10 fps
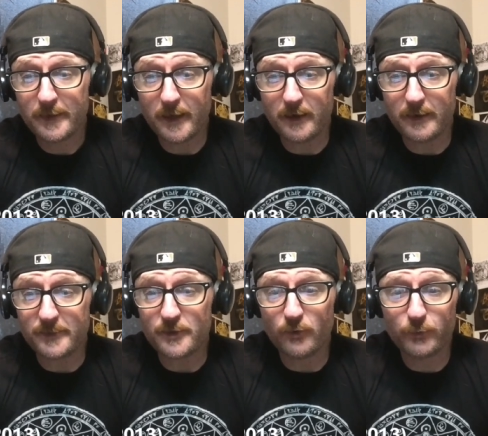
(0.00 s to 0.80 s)
Um,
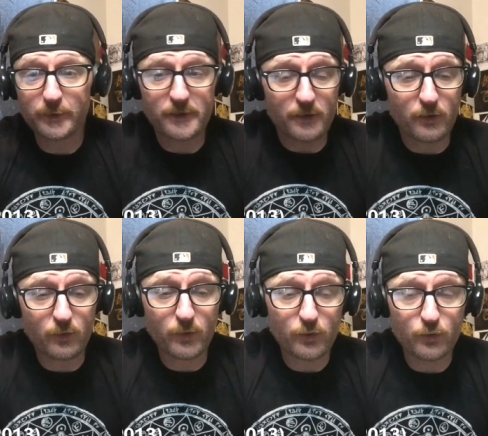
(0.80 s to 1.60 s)
you don't really
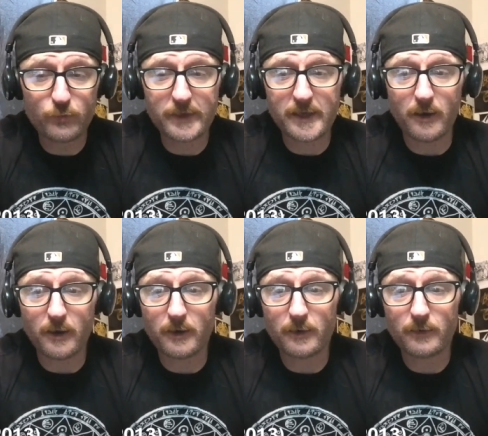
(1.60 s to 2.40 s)
know who they
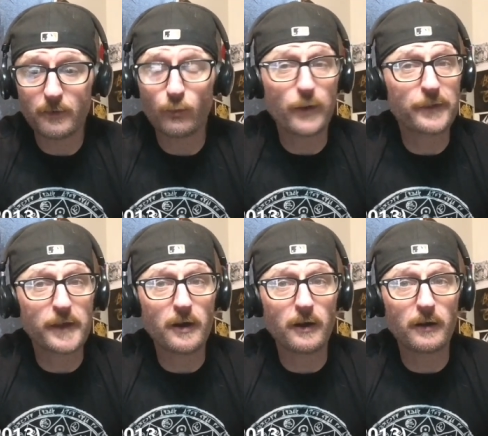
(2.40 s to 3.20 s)
are, what
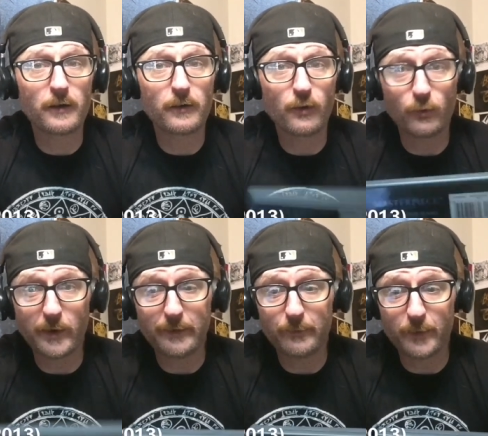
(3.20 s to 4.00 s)
they are, or
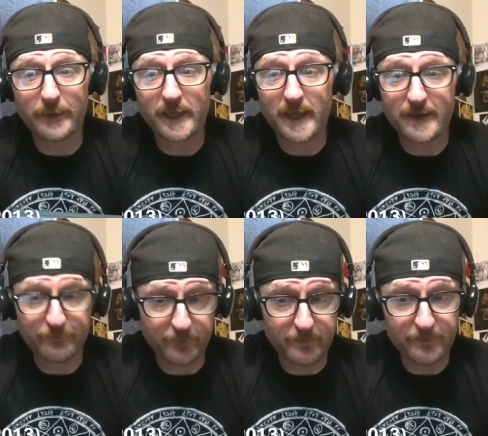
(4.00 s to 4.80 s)
where where they came from.